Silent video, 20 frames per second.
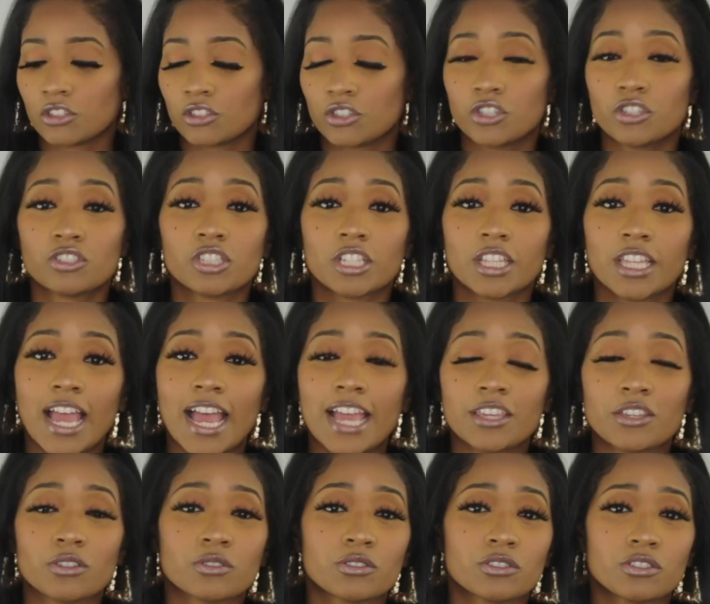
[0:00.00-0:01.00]
Usually,
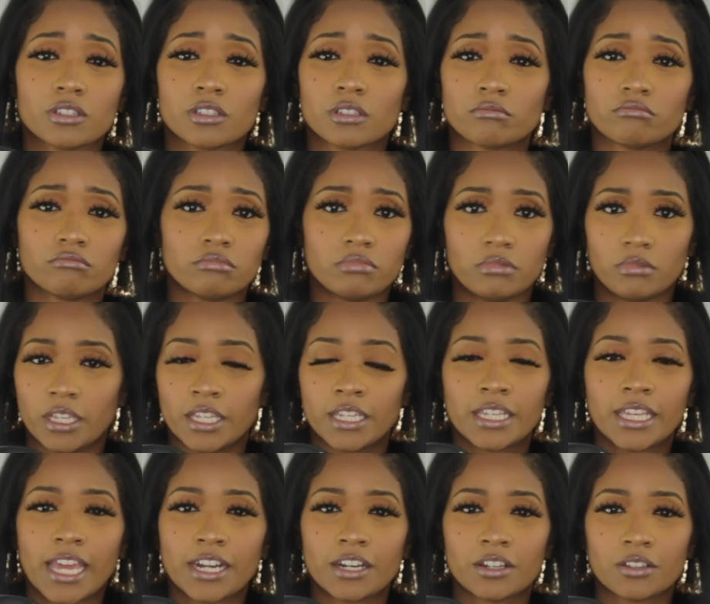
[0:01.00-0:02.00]
I use
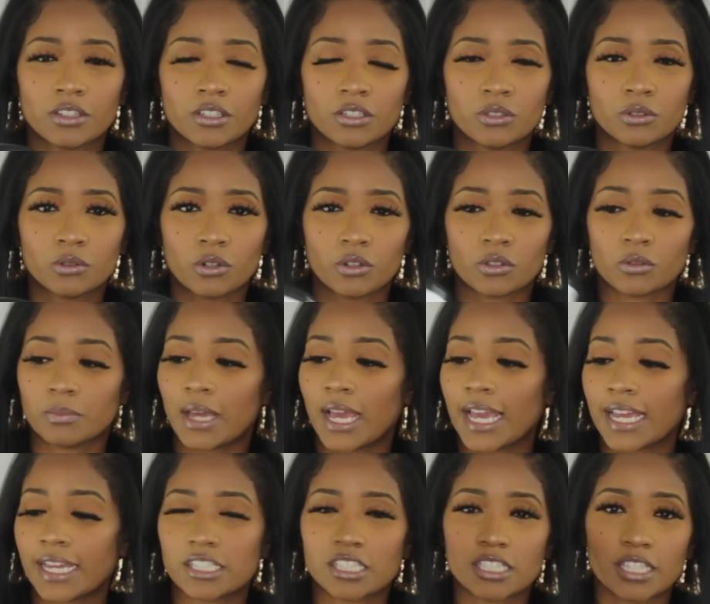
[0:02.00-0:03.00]
any kind of the Dew Grow, but
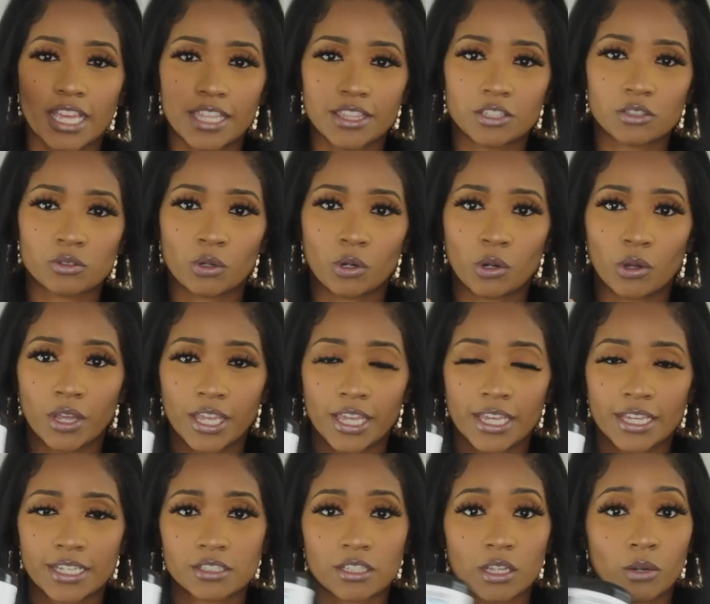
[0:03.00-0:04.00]
I just had this one on
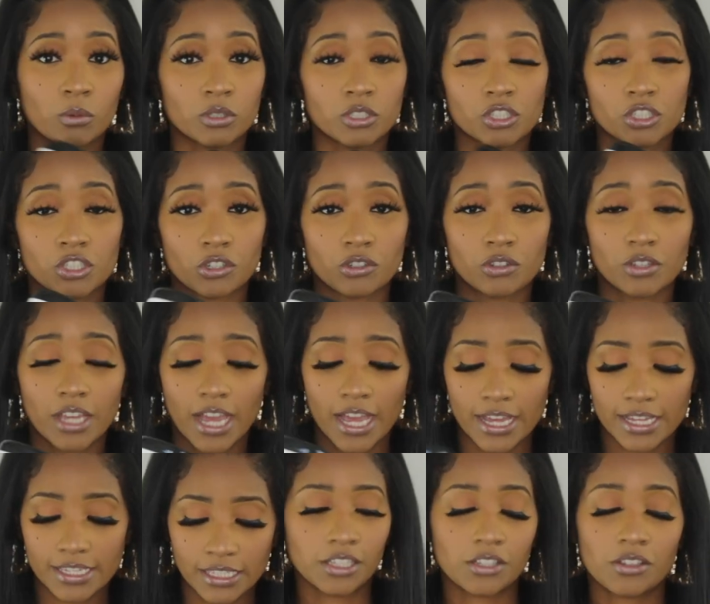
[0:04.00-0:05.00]
hand, so I want to show you
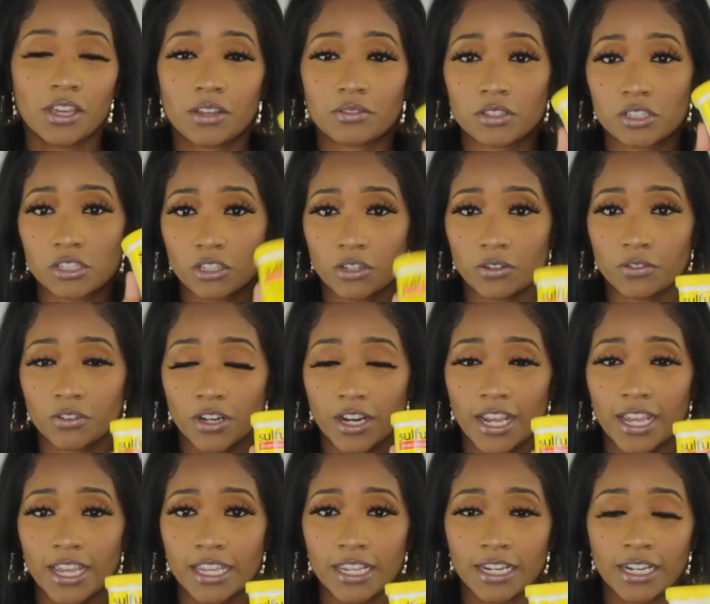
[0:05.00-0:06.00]
guys. Then you have the Suffer
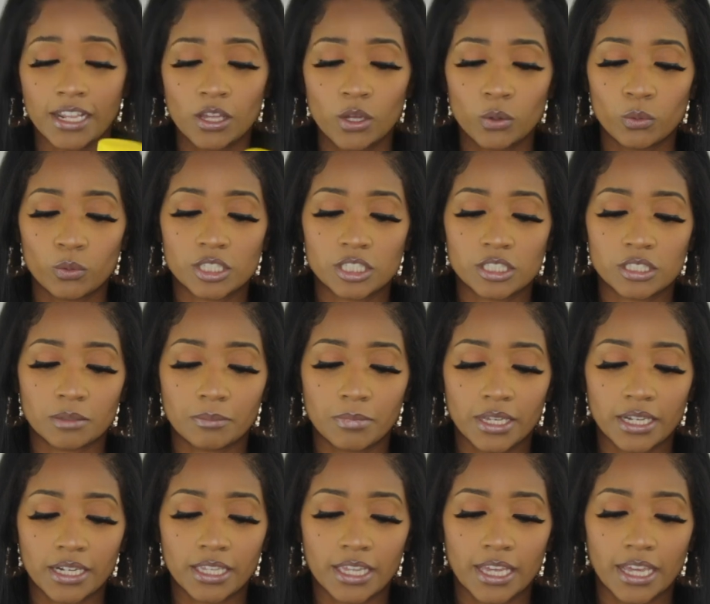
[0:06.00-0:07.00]
8, which is a
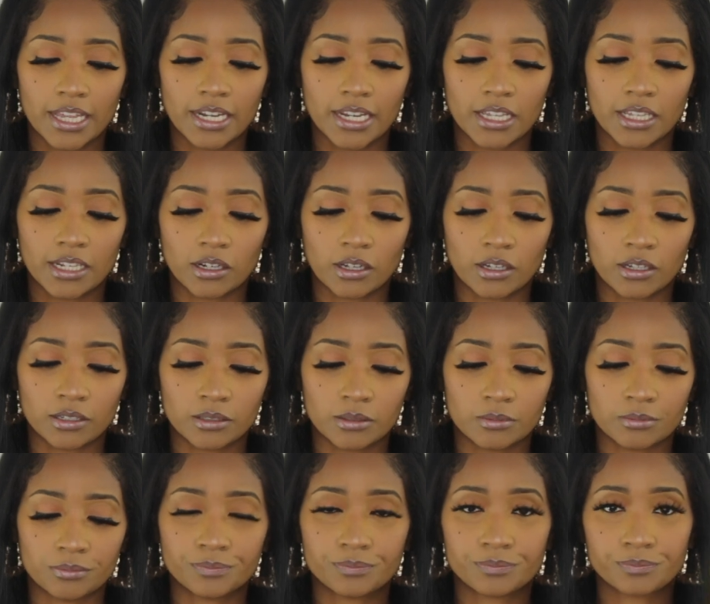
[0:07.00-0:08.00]

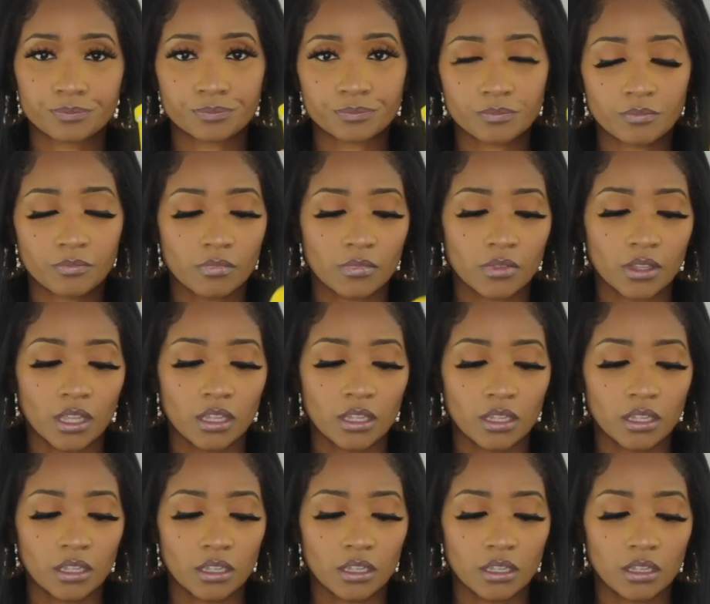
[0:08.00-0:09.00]

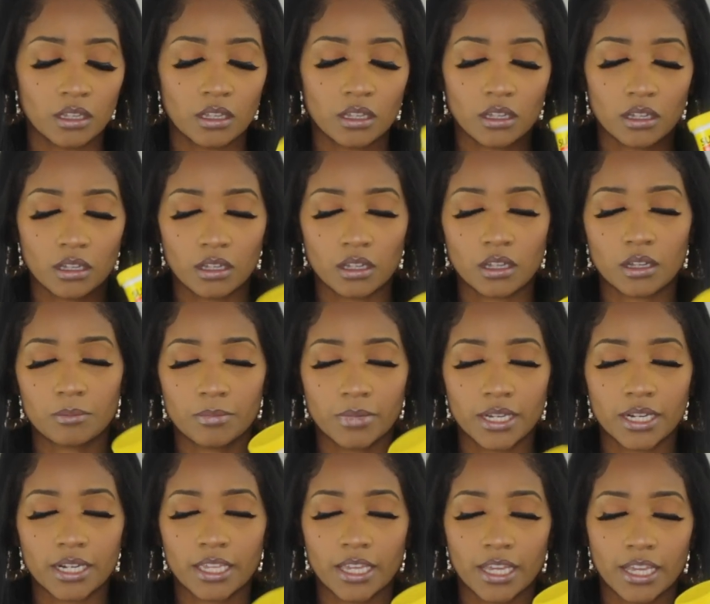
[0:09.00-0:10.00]

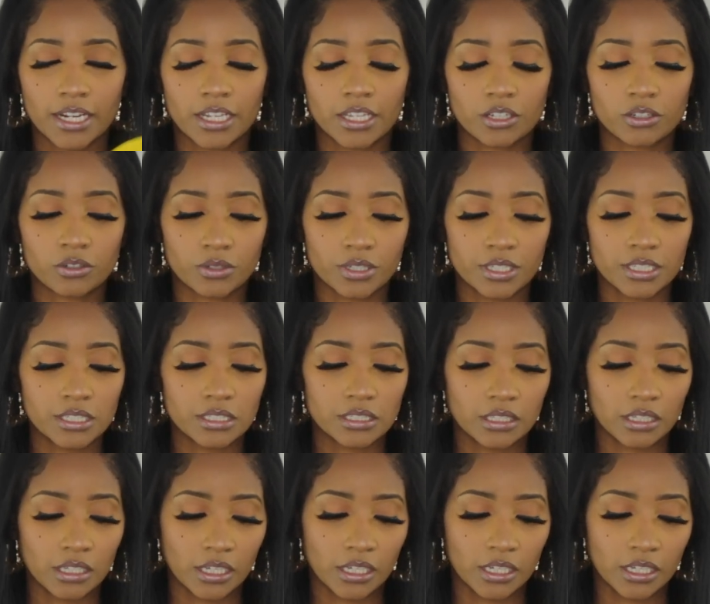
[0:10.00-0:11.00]
medicated grease,
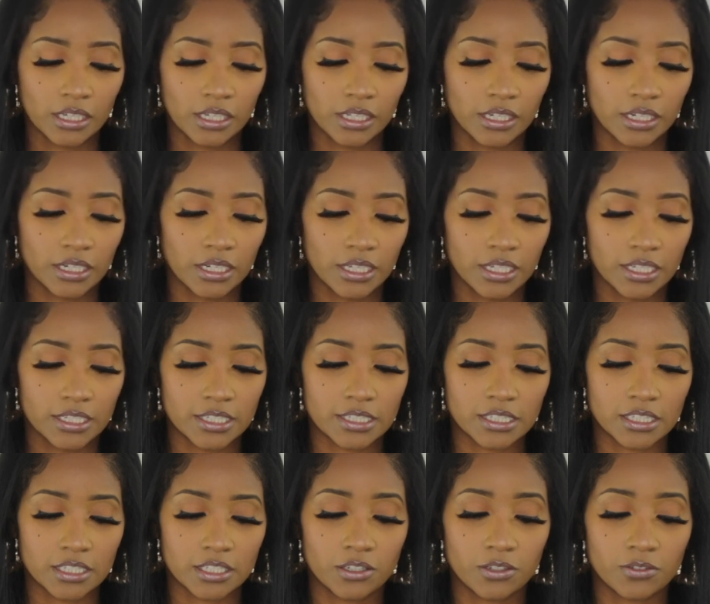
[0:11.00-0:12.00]
and it
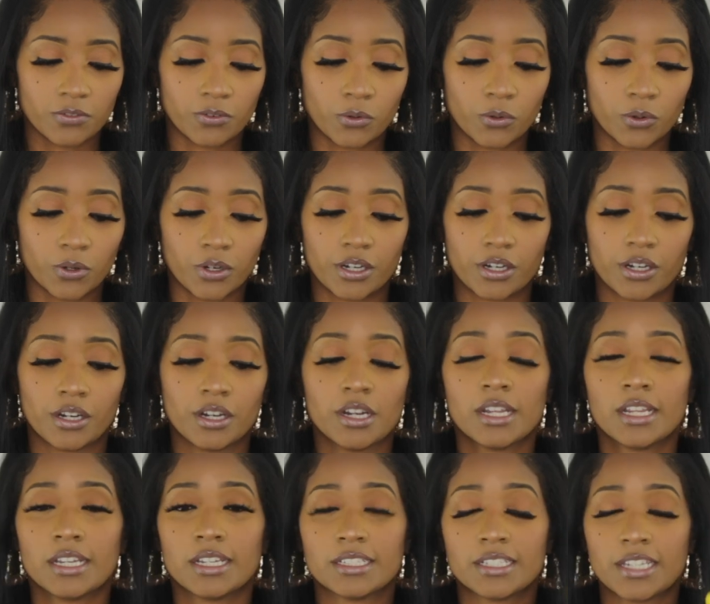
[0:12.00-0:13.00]
is good for
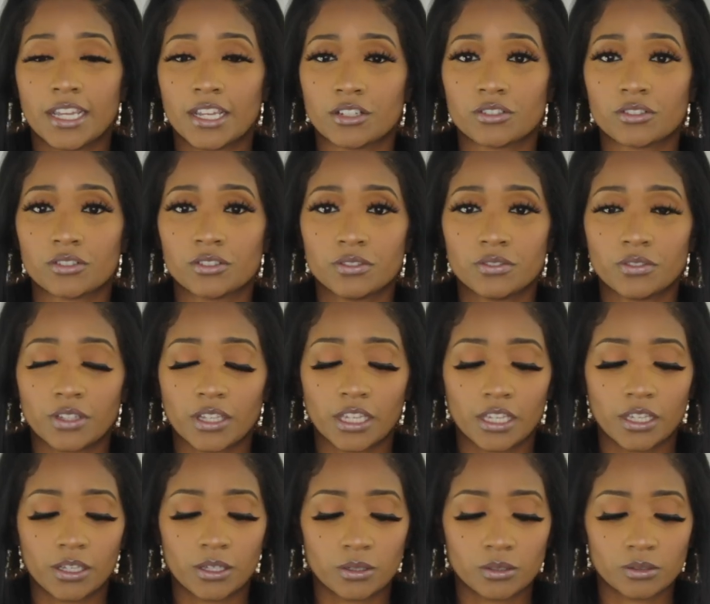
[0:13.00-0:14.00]
dandruff
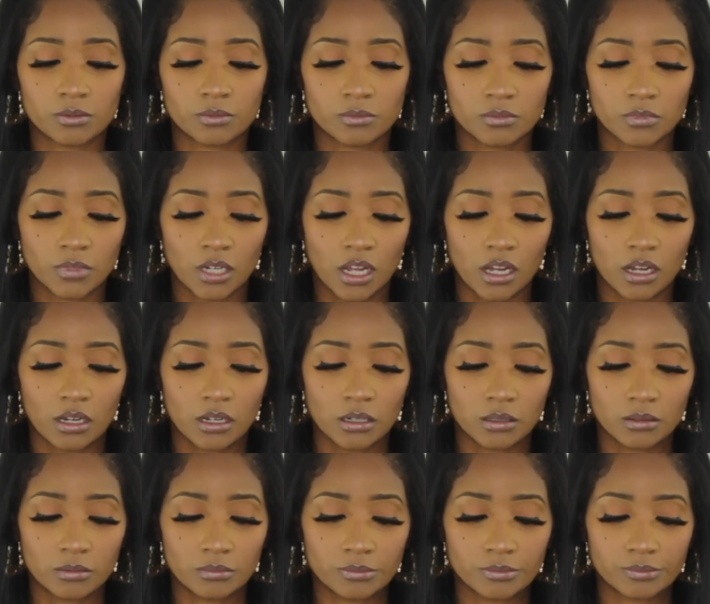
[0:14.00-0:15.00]
and
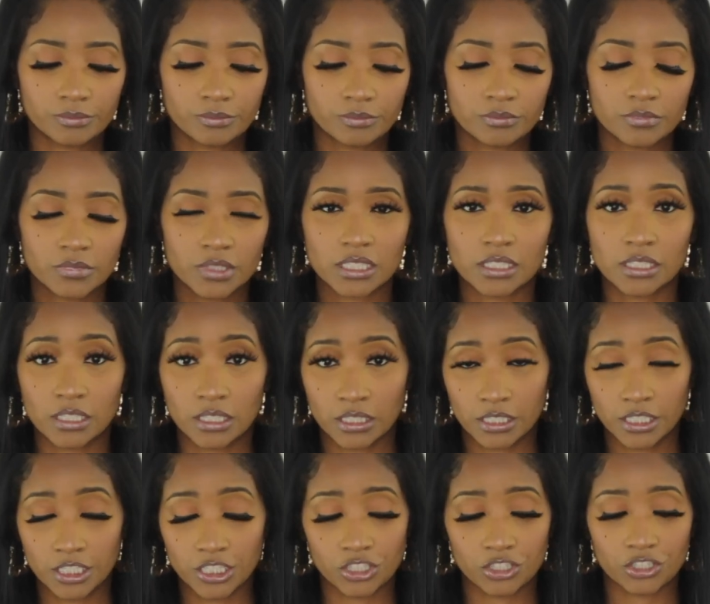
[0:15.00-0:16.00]
to
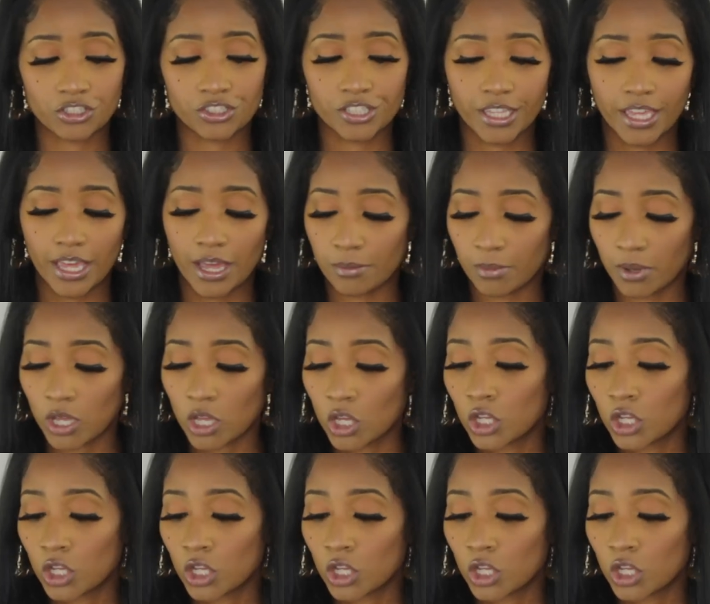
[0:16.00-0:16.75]
condition your scalp.